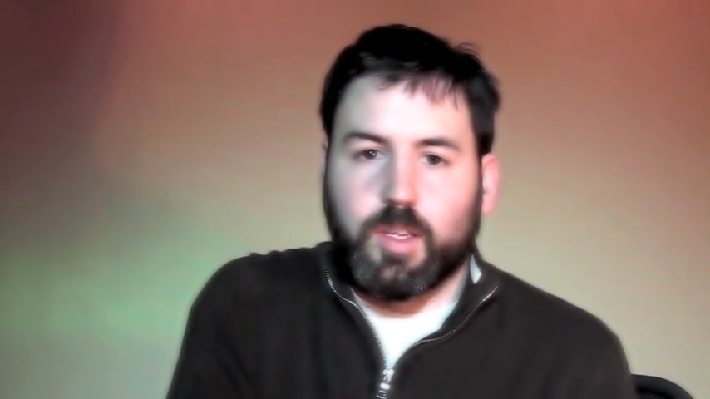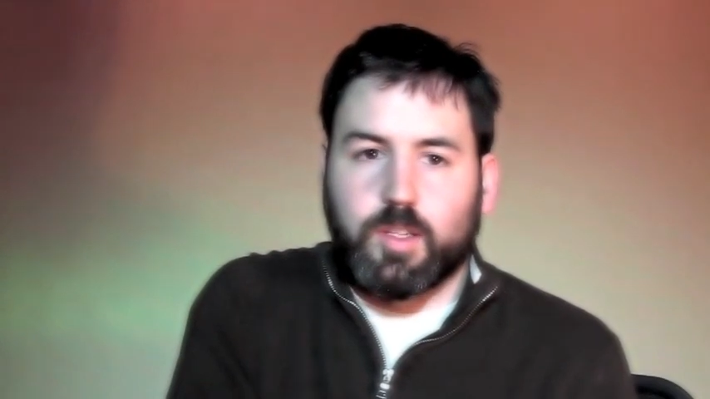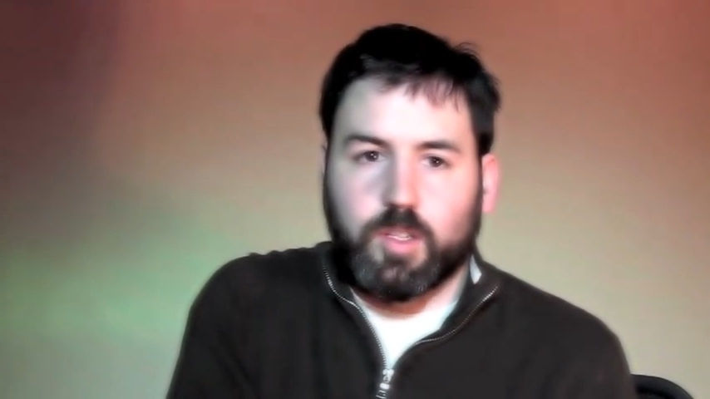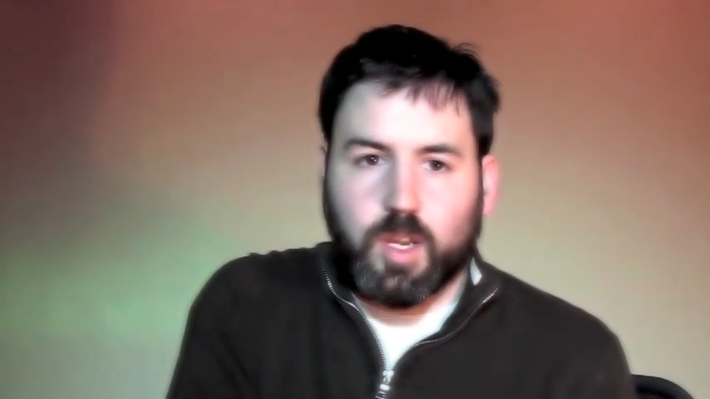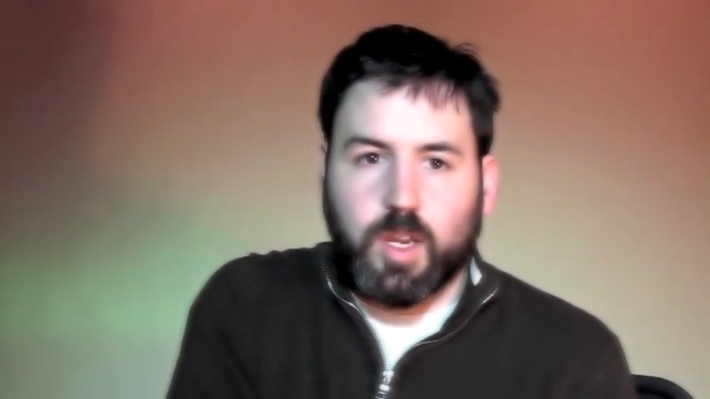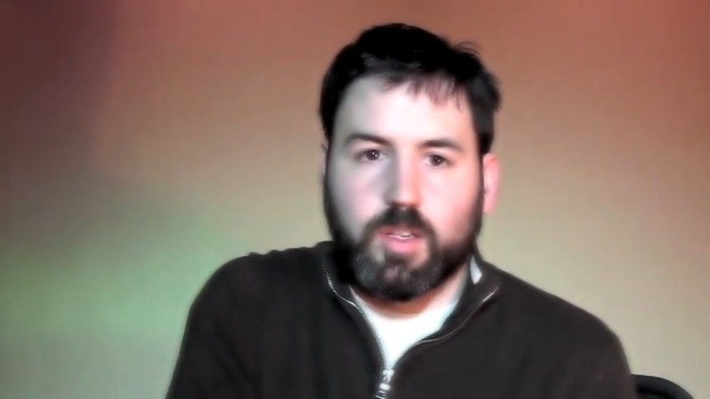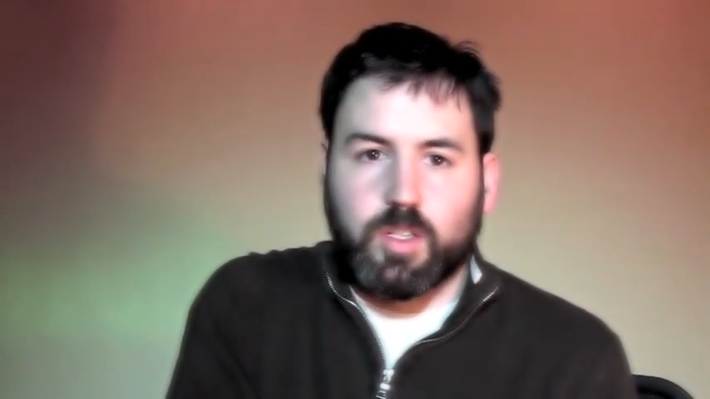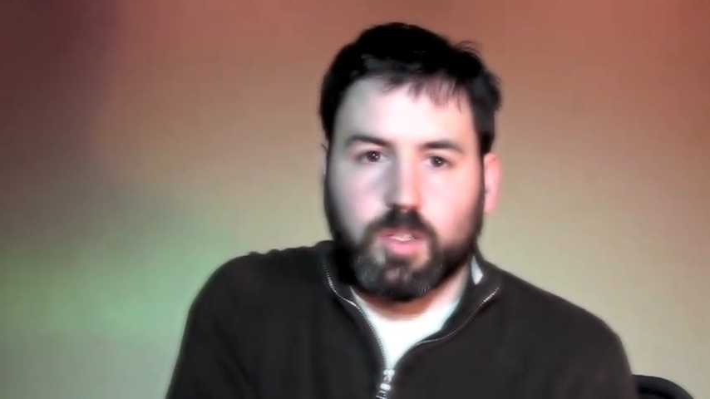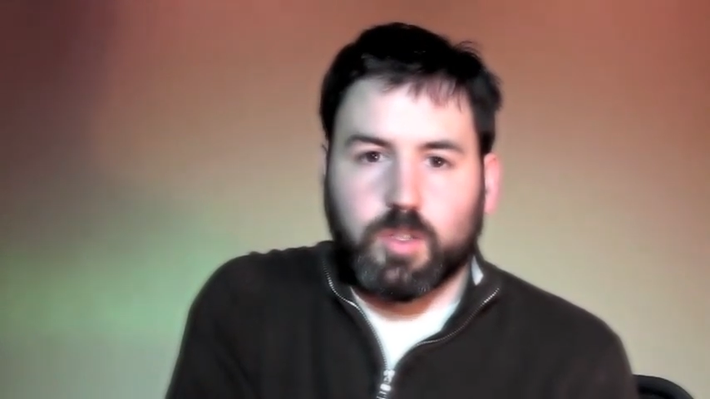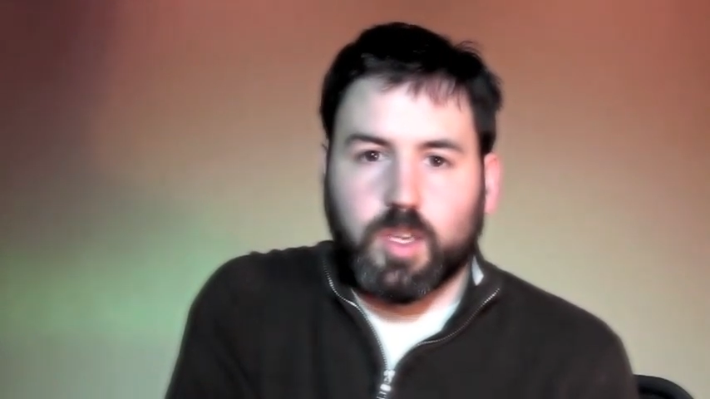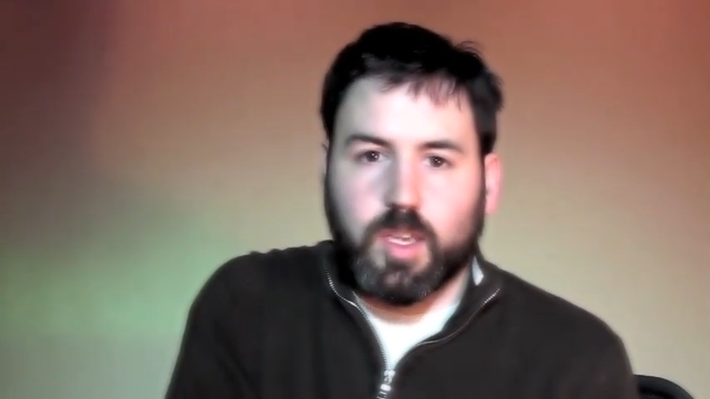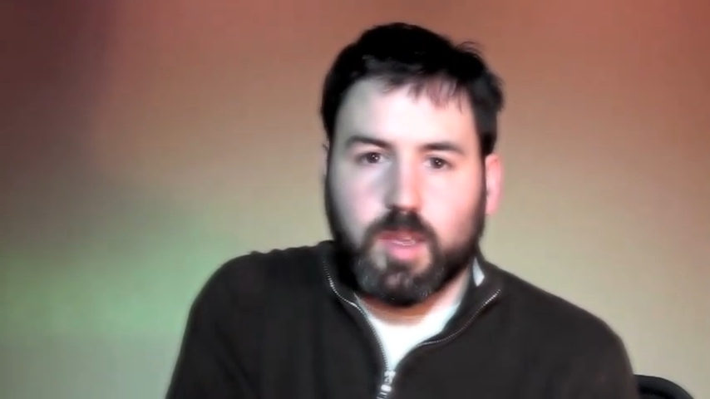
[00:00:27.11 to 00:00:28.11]

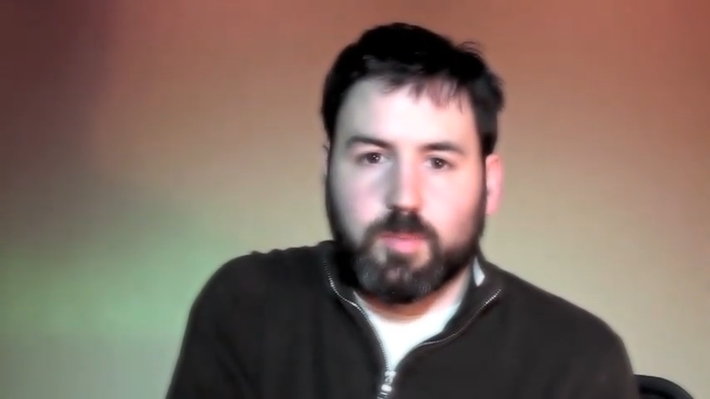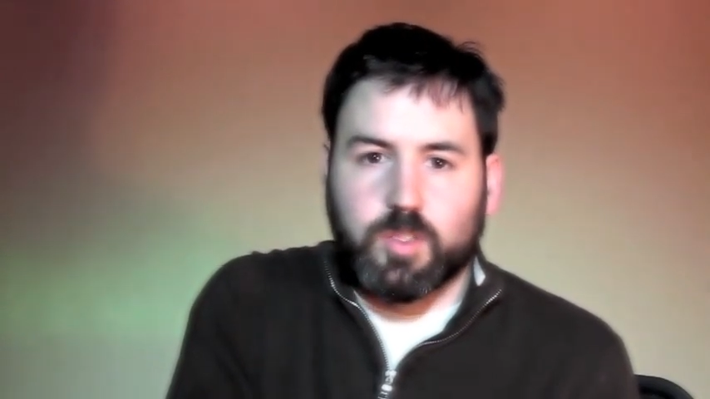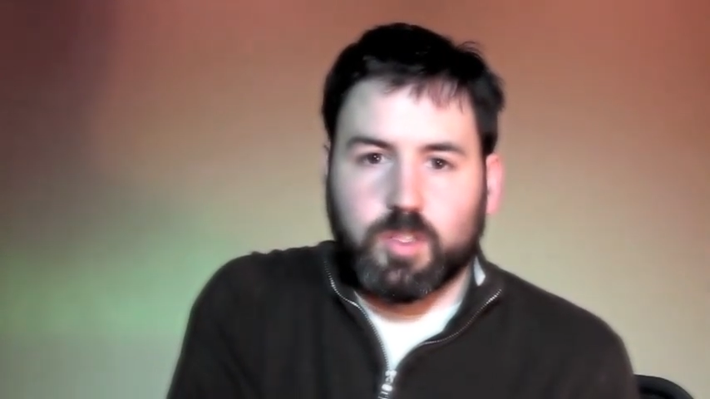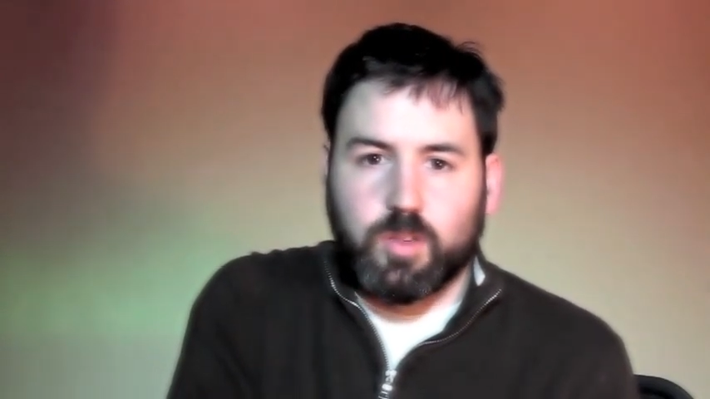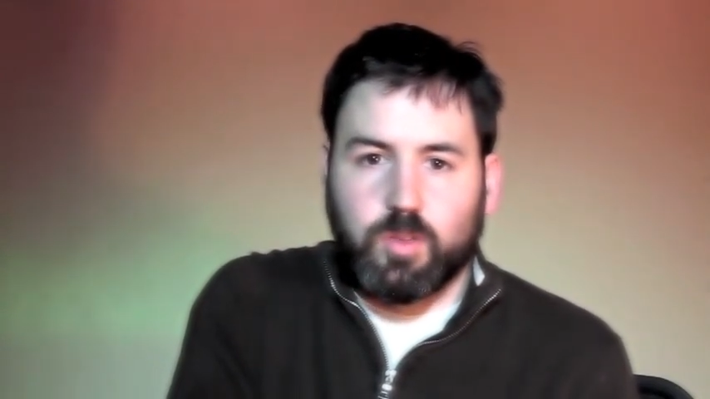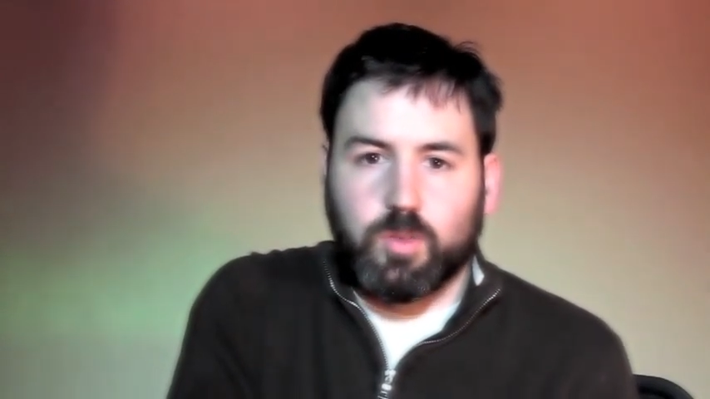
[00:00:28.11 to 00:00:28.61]
educational games to